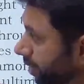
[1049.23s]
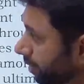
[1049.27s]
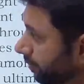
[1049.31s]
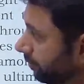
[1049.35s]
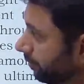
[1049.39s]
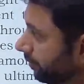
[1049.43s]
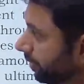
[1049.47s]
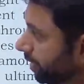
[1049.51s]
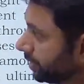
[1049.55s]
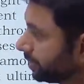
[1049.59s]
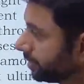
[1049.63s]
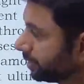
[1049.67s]

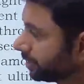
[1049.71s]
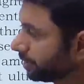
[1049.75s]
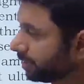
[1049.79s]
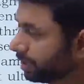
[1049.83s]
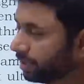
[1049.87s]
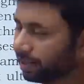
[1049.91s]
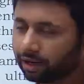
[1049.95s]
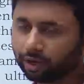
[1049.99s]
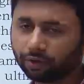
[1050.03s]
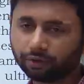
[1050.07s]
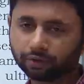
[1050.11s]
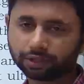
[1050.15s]
Wages and
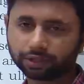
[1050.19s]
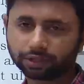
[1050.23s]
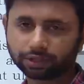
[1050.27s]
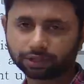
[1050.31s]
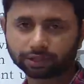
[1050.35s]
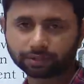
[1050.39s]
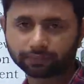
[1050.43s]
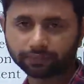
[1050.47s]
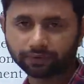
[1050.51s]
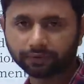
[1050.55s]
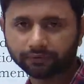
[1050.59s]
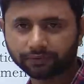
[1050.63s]
allowances
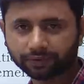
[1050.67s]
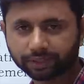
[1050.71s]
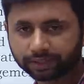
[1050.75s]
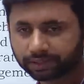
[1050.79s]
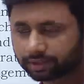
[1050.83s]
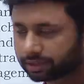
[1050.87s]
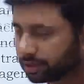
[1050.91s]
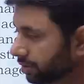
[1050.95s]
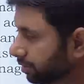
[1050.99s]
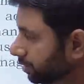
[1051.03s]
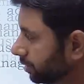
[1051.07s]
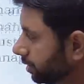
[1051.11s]
we've
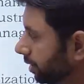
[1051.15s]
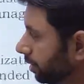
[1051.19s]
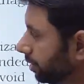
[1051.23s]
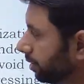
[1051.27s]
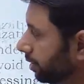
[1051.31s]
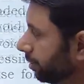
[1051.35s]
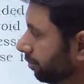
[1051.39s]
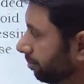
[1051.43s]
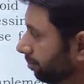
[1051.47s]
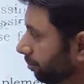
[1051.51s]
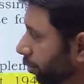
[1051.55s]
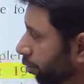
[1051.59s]
discussed,
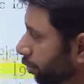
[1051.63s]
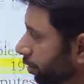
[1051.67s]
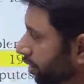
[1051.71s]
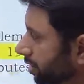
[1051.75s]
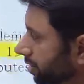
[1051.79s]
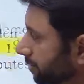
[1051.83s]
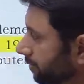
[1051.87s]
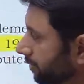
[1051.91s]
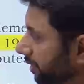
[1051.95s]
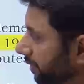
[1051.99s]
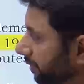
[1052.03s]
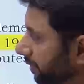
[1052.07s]
bonus
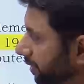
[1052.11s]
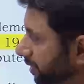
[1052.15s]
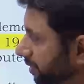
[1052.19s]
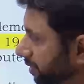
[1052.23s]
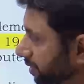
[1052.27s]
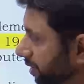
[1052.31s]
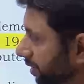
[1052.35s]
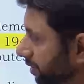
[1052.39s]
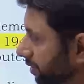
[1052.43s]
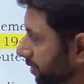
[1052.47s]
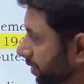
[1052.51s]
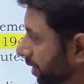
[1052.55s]
we've
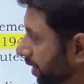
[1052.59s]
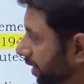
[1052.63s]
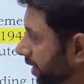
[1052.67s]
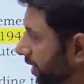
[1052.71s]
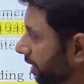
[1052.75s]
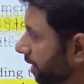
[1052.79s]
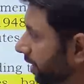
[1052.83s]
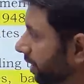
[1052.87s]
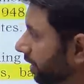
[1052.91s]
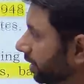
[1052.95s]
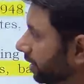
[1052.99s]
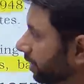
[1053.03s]
discussed,
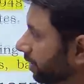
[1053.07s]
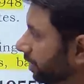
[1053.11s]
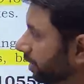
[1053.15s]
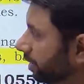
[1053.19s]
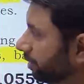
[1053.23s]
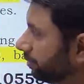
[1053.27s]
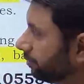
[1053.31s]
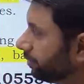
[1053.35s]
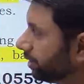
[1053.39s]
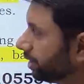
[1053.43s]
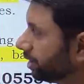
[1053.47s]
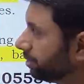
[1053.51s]
leave
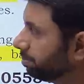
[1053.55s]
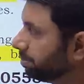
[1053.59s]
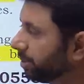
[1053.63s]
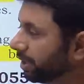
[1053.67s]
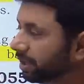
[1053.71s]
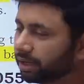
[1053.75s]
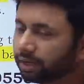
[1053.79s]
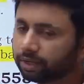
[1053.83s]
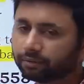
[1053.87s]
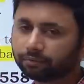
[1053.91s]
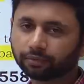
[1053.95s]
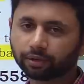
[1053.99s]
with pay
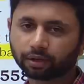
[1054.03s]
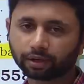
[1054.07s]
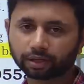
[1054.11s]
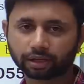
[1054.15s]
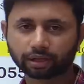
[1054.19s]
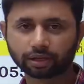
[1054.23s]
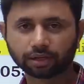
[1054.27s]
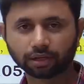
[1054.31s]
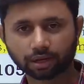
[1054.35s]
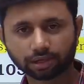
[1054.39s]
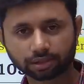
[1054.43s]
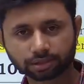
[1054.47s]
and working
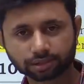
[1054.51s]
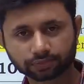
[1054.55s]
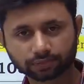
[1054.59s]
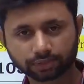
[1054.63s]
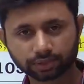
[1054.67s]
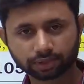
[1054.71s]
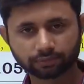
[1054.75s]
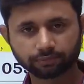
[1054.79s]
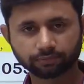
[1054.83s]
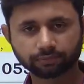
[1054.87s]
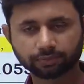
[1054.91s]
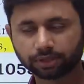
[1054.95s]
hours
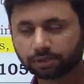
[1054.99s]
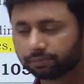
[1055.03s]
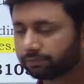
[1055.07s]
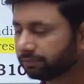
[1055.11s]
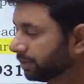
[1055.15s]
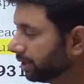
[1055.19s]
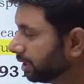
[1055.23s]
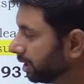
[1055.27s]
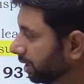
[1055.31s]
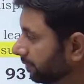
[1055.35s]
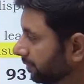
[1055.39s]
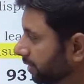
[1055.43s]
we
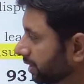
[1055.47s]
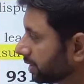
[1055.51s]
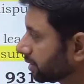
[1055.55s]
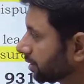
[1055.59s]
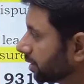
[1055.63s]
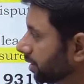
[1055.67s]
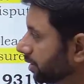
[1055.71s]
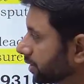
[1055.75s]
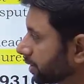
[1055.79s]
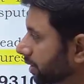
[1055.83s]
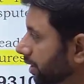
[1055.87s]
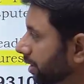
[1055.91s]
have
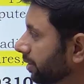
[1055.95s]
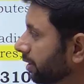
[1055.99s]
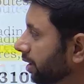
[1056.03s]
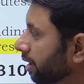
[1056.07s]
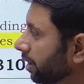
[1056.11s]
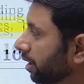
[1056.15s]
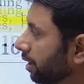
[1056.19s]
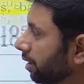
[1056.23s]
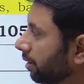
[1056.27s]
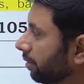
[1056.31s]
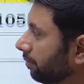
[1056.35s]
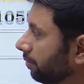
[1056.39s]
discussed,
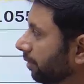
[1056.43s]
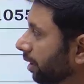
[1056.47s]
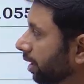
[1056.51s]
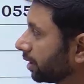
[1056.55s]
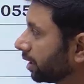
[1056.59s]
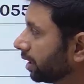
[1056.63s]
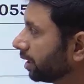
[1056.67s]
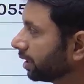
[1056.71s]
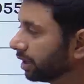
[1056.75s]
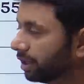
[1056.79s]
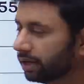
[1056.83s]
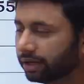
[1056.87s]

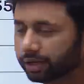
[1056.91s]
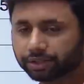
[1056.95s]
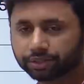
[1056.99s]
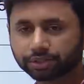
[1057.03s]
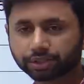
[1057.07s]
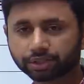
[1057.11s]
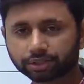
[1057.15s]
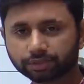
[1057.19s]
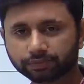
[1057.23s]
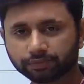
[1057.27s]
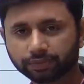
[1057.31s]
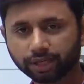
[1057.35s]
working
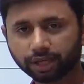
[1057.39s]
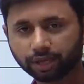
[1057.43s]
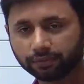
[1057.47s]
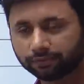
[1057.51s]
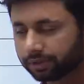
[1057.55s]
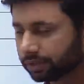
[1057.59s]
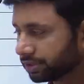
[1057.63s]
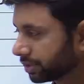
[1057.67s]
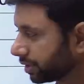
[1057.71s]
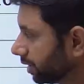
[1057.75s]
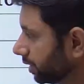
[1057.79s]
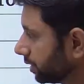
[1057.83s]
conditions we have
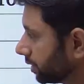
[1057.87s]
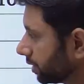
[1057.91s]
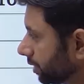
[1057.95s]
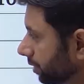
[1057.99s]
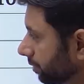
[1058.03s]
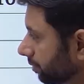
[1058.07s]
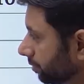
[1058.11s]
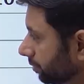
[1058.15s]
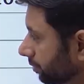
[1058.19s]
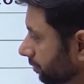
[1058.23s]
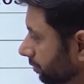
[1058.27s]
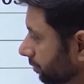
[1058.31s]
discussed,
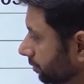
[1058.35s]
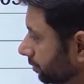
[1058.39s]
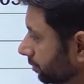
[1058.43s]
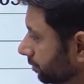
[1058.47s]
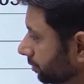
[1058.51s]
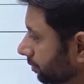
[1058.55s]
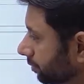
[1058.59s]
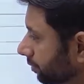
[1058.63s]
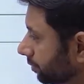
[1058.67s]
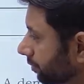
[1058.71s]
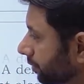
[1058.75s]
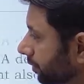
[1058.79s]

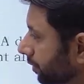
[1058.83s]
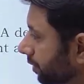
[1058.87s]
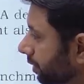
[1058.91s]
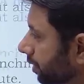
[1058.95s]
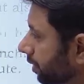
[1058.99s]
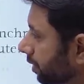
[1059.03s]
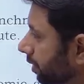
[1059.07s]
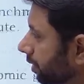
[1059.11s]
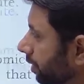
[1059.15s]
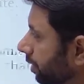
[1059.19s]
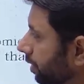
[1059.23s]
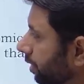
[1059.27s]

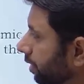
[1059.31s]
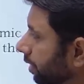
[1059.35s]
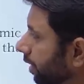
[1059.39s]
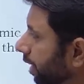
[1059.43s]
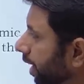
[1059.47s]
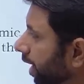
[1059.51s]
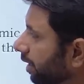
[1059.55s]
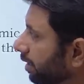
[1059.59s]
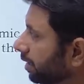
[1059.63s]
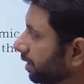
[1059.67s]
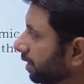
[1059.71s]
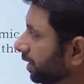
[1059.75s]

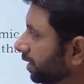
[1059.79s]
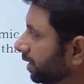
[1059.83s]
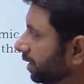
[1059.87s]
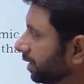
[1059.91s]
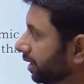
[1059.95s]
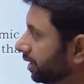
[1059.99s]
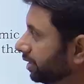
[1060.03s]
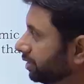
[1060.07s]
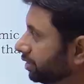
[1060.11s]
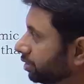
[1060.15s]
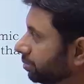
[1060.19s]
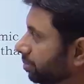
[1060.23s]
and
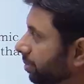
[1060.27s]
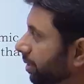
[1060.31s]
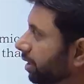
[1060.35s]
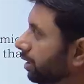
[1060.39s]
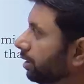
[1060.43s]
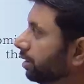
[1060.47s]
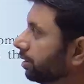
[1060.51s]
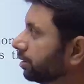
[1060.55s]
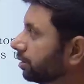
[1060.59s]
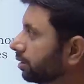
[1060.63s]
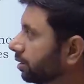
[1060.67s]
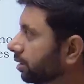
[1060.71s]
retrenchment
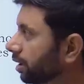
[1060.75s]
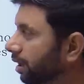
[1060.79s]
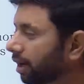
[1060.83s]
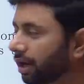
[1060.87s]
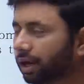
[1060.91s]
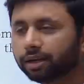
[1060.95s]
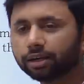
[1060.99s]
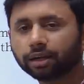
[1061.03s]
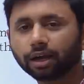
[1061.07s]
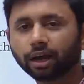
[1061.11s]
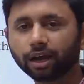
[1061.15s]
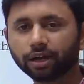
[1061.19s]

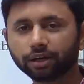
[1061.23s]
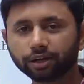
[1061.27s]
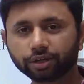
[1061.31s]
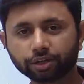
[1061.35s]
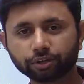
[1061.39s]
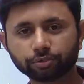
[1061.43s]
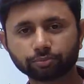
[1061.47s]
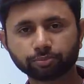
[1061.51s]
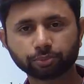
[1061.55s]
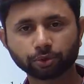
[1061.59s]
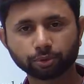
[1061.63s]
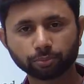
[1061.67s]
and undue
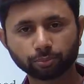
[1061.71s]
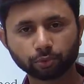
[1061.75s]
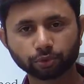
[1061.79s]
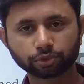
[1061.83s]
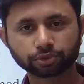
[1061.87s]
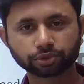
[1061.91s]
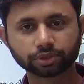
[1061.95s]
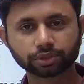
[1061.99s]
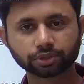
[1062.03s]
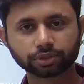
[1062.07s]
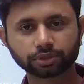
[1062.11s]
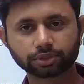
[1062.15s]

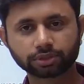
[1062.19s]
promotions.